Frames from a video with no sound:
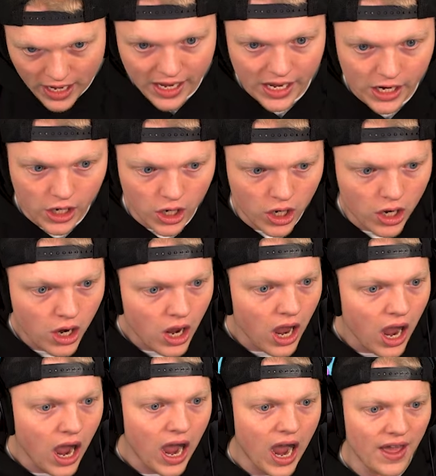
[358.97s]
here,
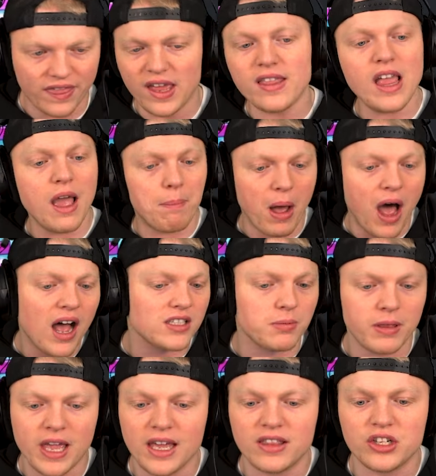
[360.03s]
I think that
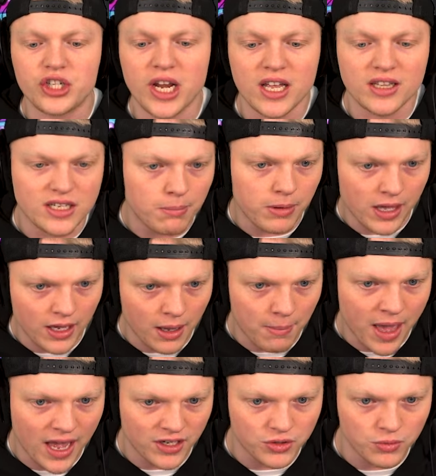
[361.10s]
possibly had the chance at being a
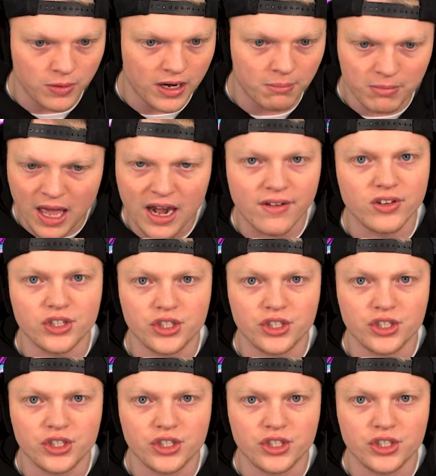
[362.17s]
max win. I'm not even